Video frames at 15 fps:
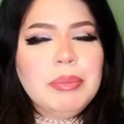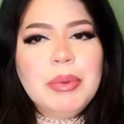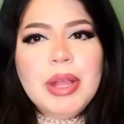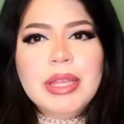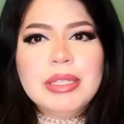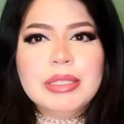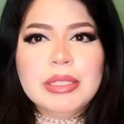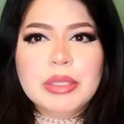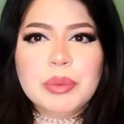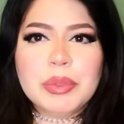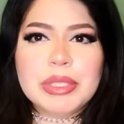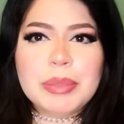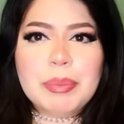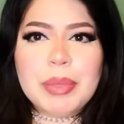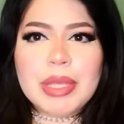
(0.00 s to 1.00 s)
paralysis
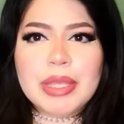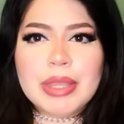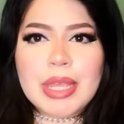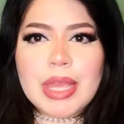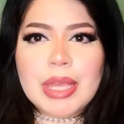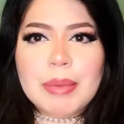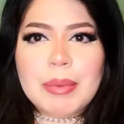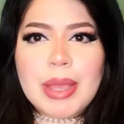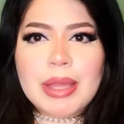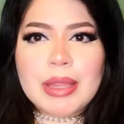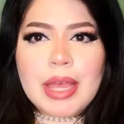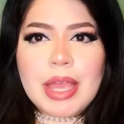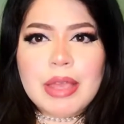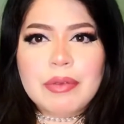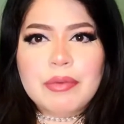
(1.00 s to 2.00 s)
was a big thing in my
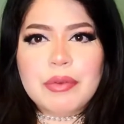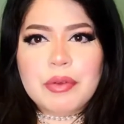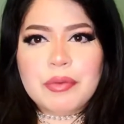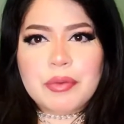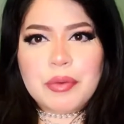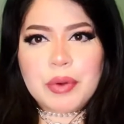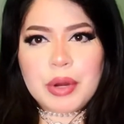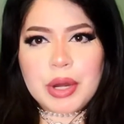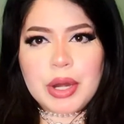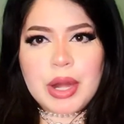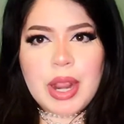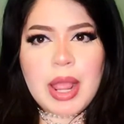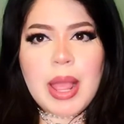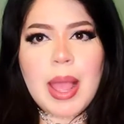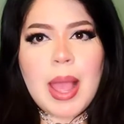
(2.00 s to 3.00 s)
life for
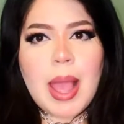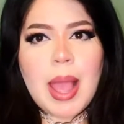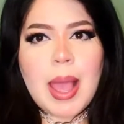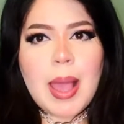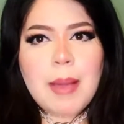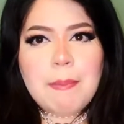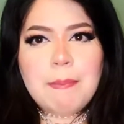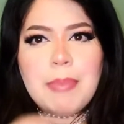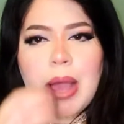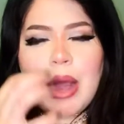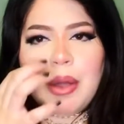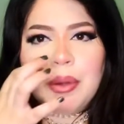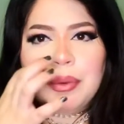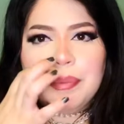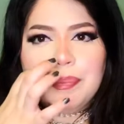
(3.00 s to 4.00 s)

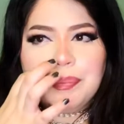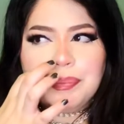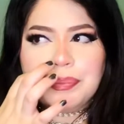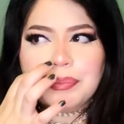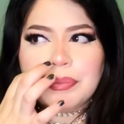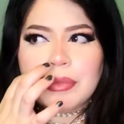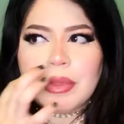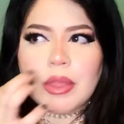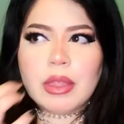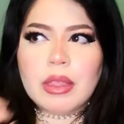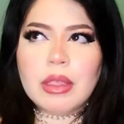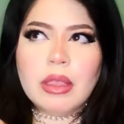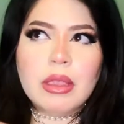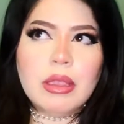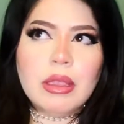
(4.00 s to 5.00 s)
about
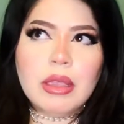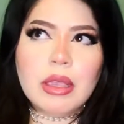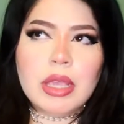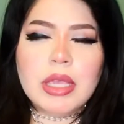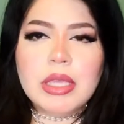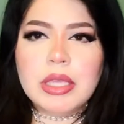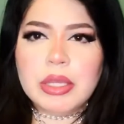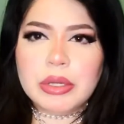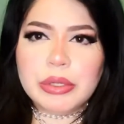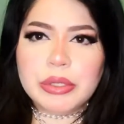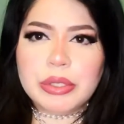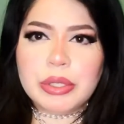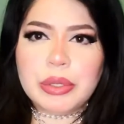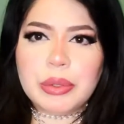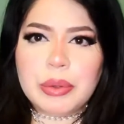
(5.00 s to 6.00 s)
a year or
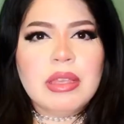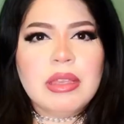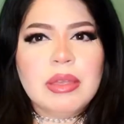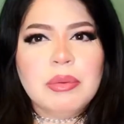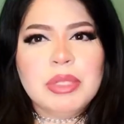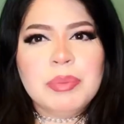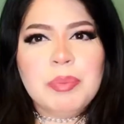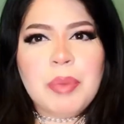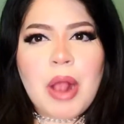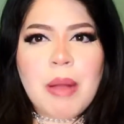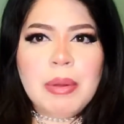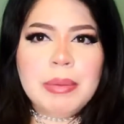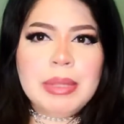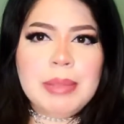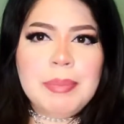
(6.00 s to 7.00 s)
two. It was
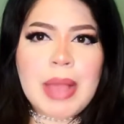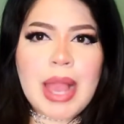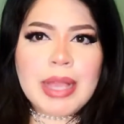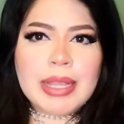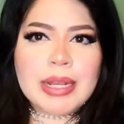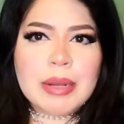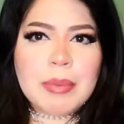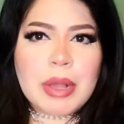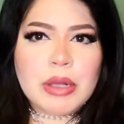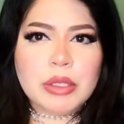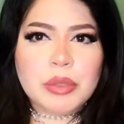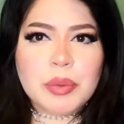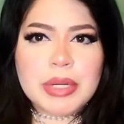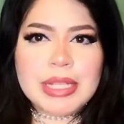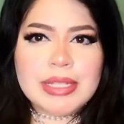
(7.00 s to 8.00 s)
probably back in about
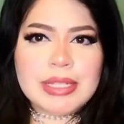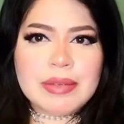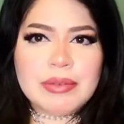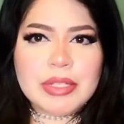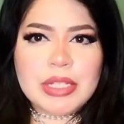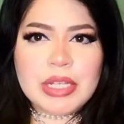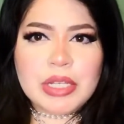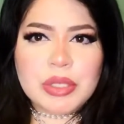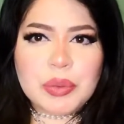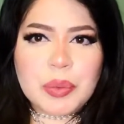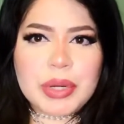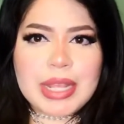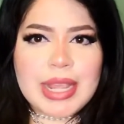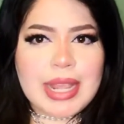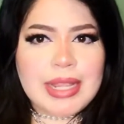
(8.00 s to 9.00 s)
2017,
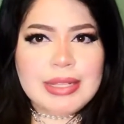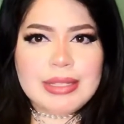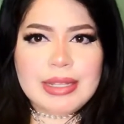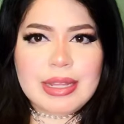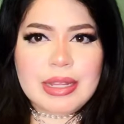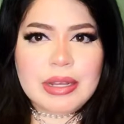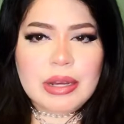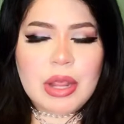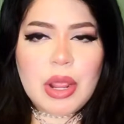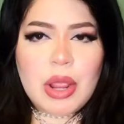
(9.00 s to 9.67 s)
2018.